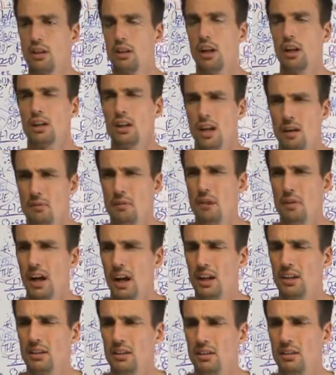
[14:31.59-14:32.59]
I love
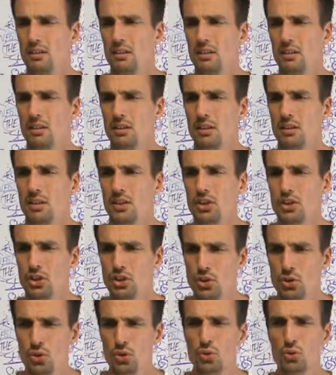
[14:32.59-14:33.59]
that.
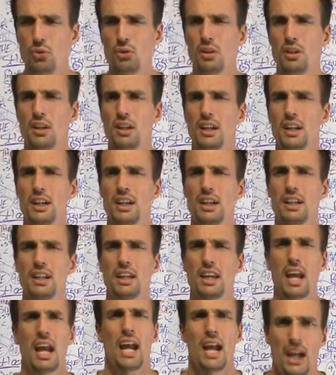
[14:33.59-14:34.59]
You
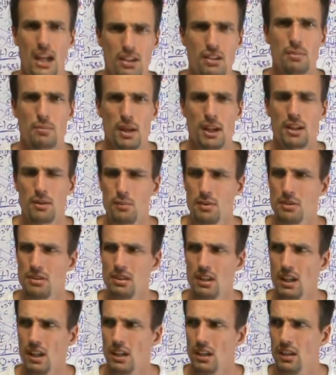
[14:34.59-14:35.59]
can't make a
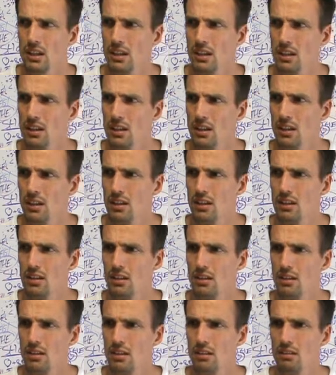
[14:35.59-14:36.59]
mistake.
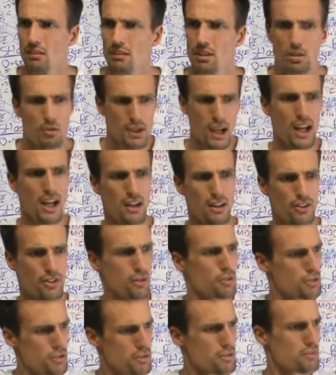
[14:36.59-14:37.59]
You can't.
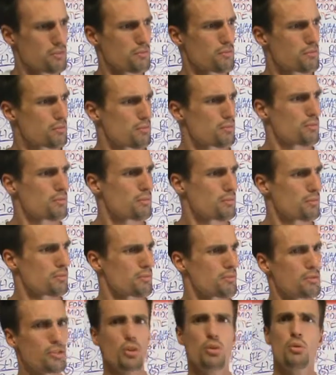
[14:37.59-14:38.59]
So just
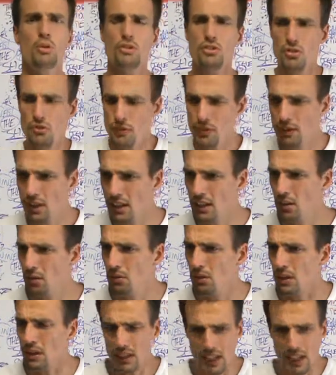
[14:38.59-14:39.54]
do what you feel like doing.